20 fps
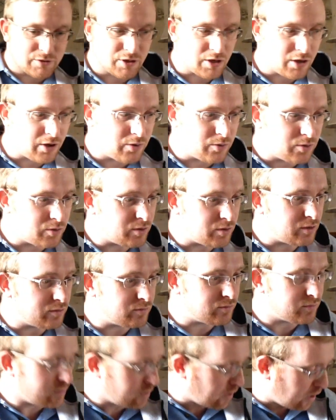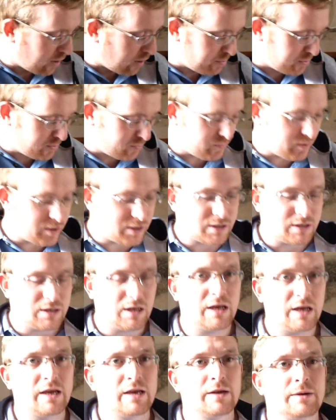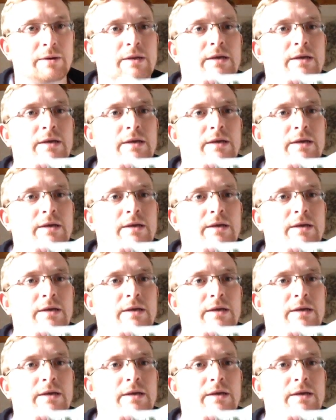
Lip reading: So, the car boot recently,